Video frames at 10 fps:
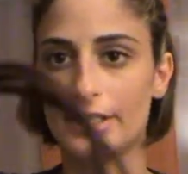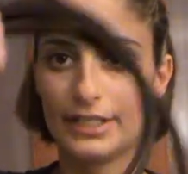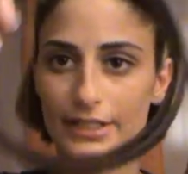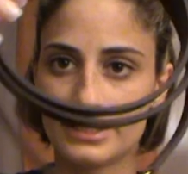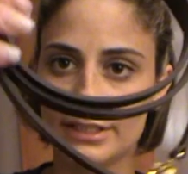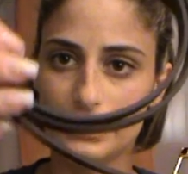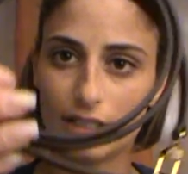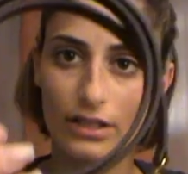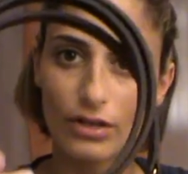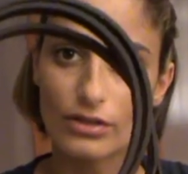Here the
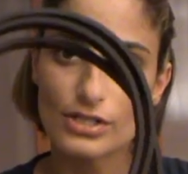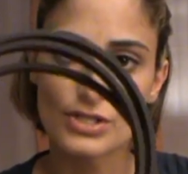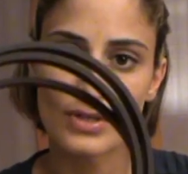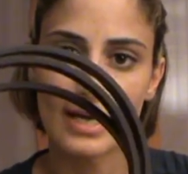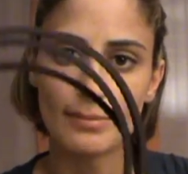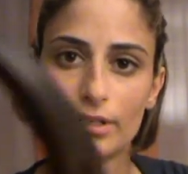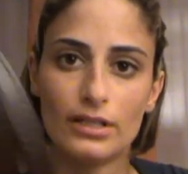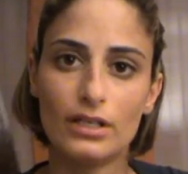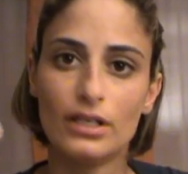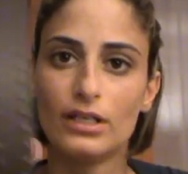longer strap,
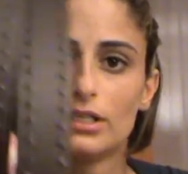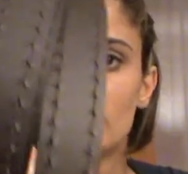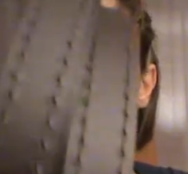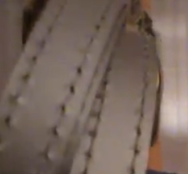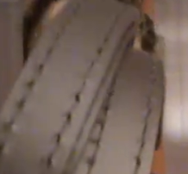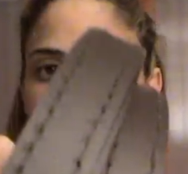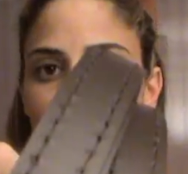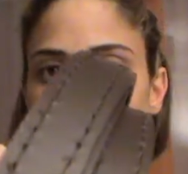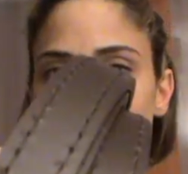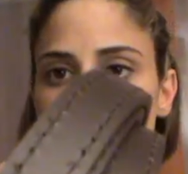the leather
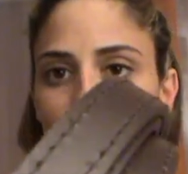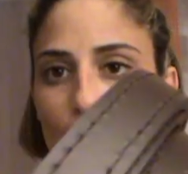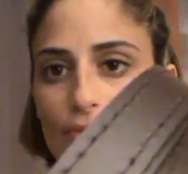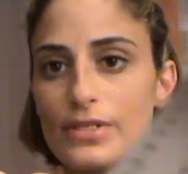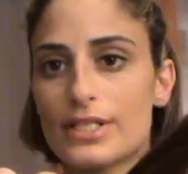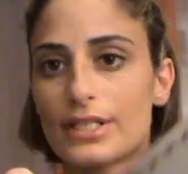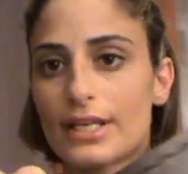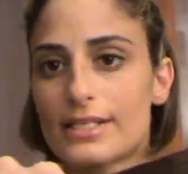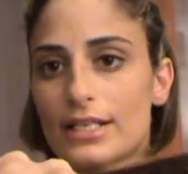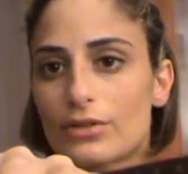strap, to use it
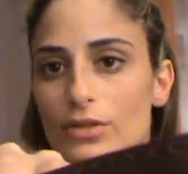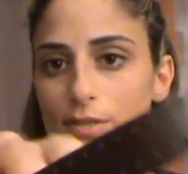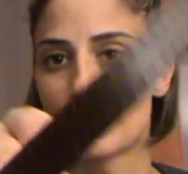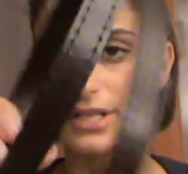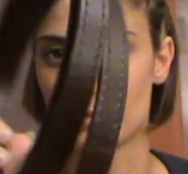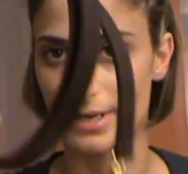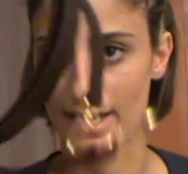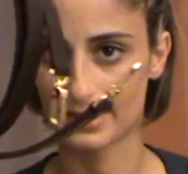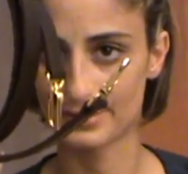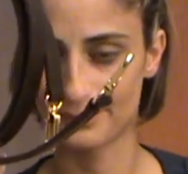as a crossbody
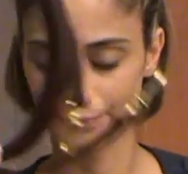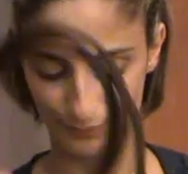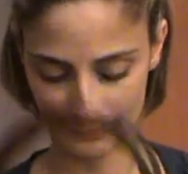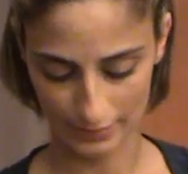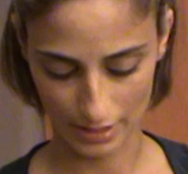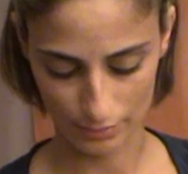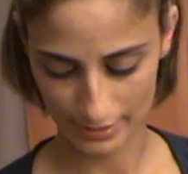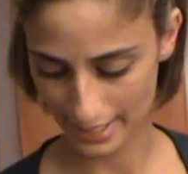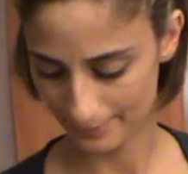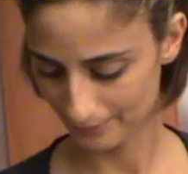bag.
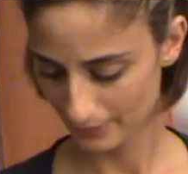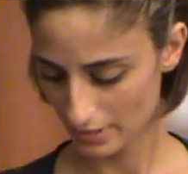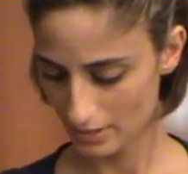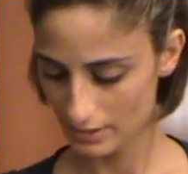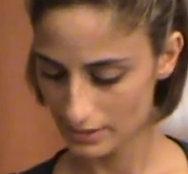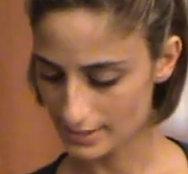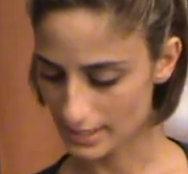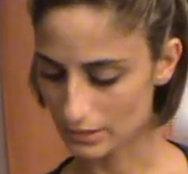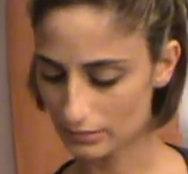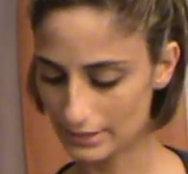Okay,
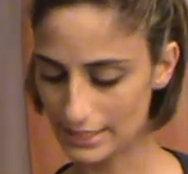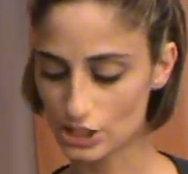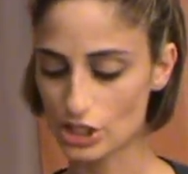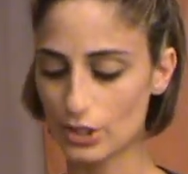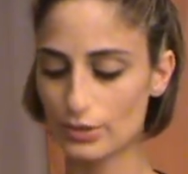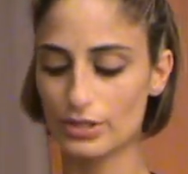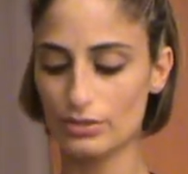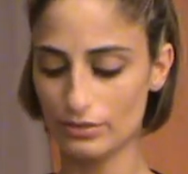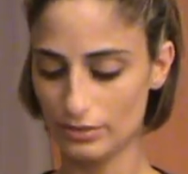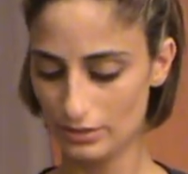so let's show
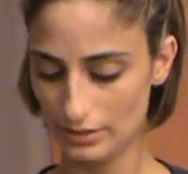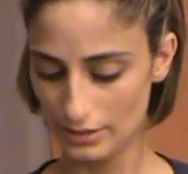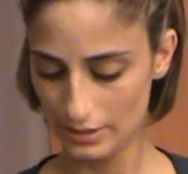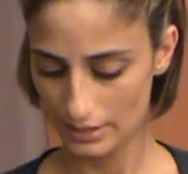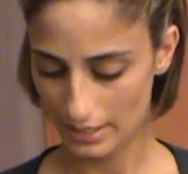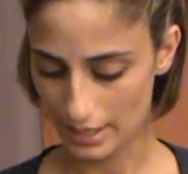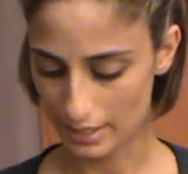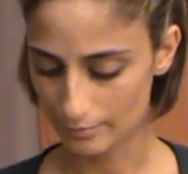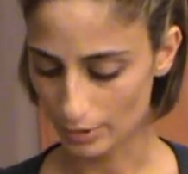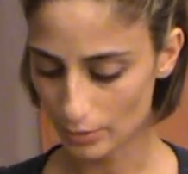you
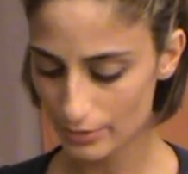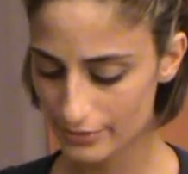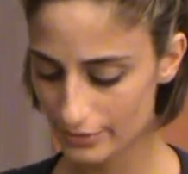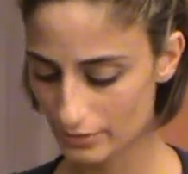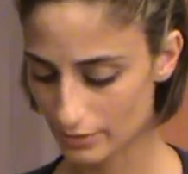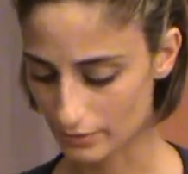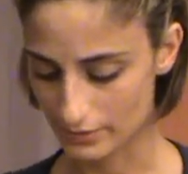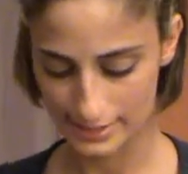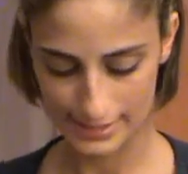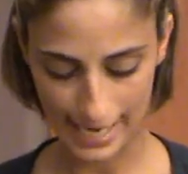both
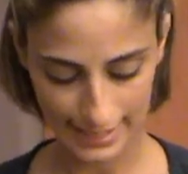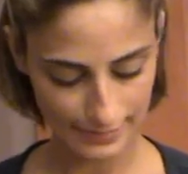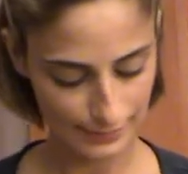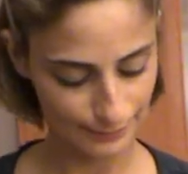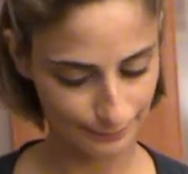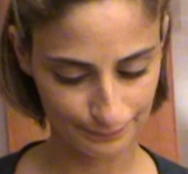on site.